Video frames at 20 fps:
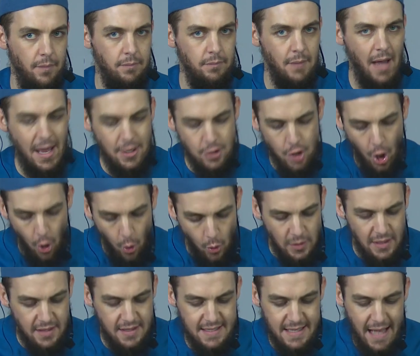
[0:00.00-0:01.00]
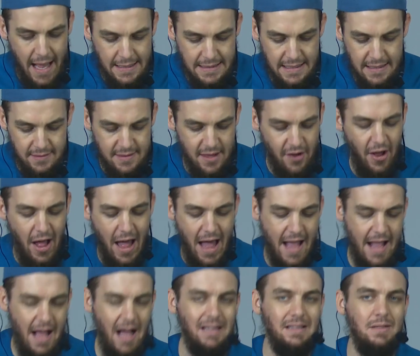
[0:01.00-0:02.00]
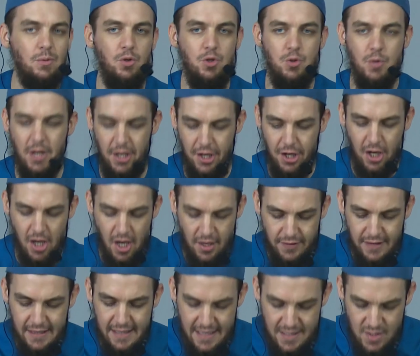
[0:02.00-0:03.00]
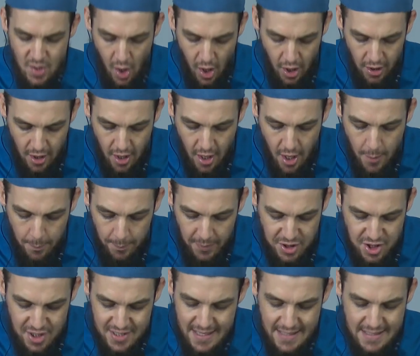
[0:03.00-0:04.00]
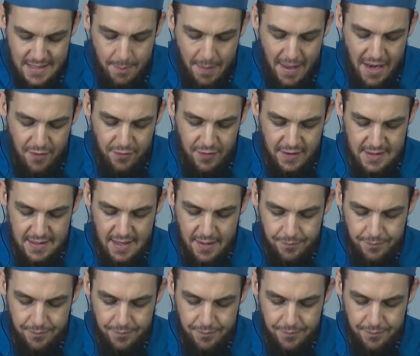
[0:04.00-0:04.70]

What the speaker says: And not only this hadith, there are ayat which we're going to cover later on, but just as a benefit.